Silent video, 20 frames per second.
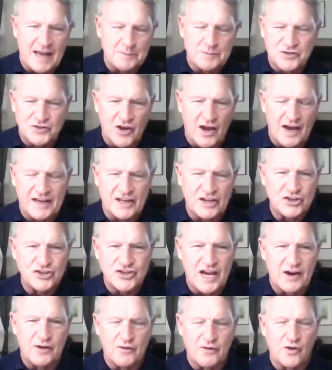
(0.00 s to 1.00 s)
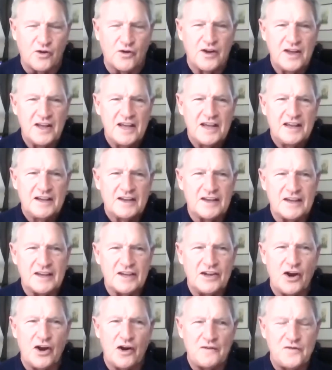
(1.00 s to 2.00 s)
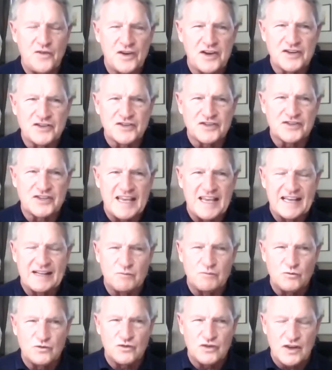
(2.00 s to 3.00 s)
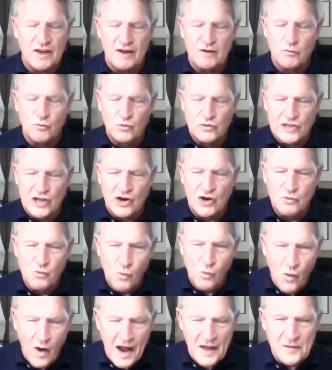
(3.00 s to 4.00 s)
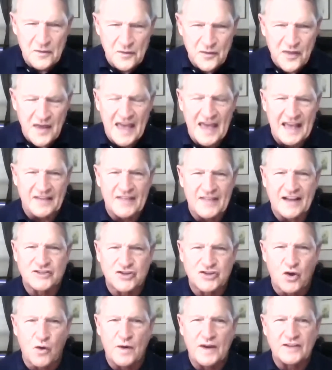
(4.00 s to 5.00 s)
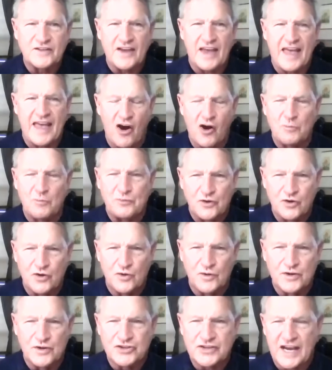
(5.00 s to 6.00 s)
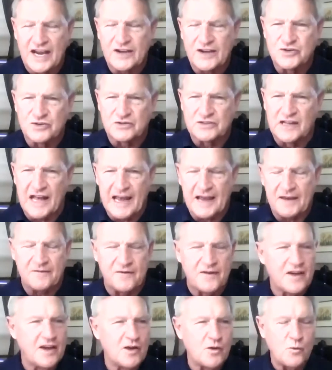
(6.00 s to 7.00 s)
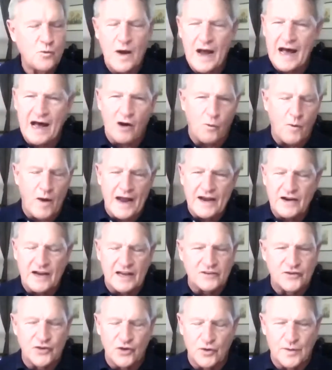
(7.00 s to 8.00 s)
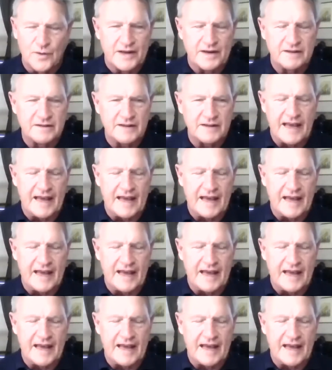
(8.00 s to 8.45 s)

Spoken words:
I'm just talking in general. If you could just learn one thing that's going to help you and change your life, wow, why not do it?